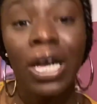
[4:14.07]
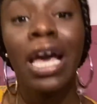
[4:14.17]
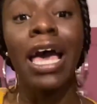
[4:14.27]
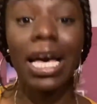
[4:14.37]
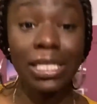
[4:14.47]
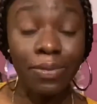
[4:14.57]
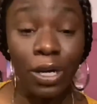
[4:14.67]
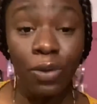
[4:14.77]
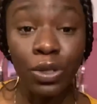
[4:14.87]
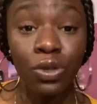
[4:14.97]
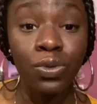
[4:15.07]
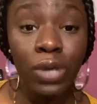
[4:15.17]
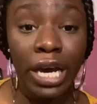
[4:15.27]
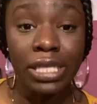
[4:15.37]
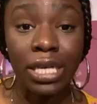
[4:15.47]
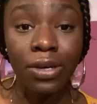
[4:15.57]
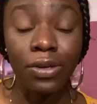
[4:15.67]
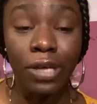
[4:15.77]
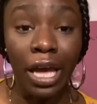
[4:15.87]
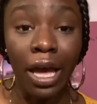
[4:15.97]
as I'm helping you guys out,
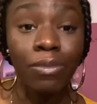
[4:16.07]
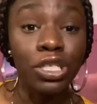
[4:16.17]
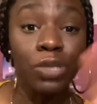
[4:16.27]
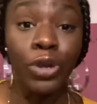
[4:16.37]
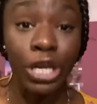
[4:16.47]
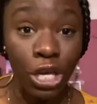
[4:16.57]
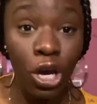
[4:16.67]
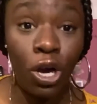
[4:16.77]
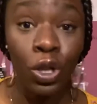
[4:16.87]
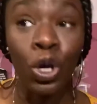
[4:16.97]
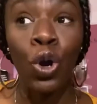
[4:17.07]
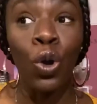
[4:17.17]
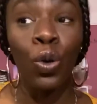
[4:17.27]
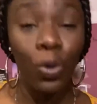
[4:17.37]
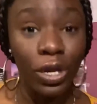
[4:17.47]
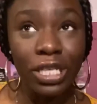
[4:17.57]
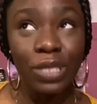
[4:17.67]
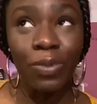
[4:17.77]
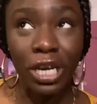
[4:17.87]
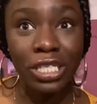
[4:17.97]
okay? I'm just bringing y'all on this
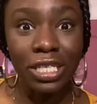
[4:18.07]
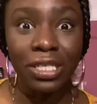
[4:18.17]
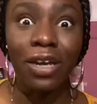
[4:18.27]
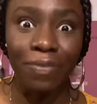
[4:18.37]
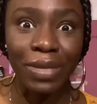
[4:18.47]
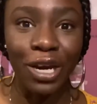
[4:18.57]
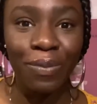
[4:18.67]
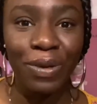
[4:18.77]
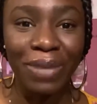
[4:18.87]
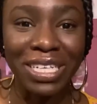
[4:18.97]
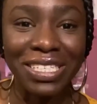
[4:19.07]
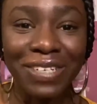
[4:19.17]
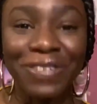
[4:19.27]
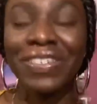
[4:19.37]
process of me helping myself.